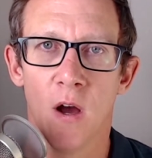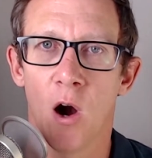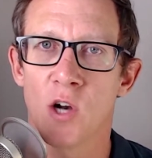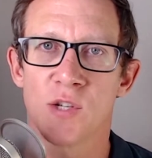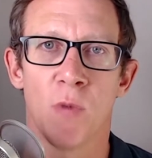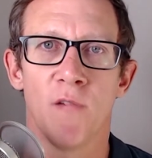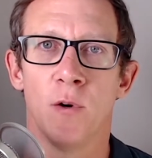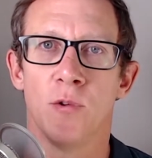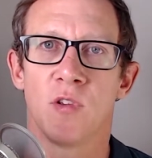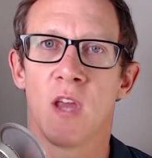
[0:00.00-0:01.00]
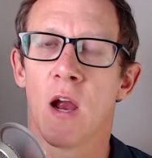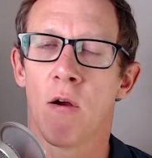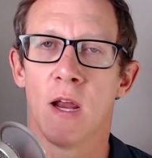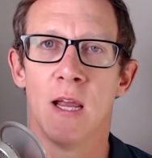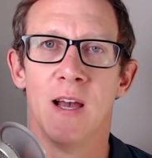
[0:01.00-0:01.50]
Our smartphones
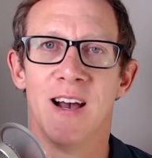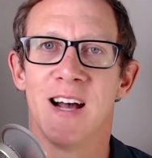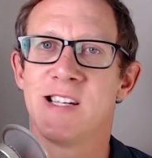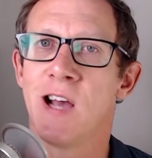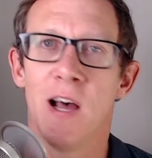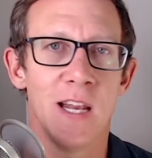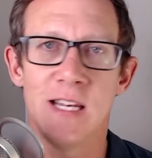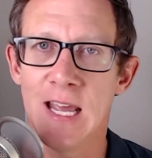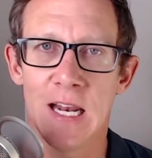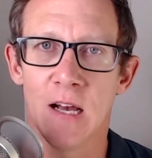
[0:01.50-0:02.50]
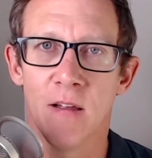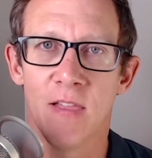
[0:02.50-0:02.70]
carry a ton of data.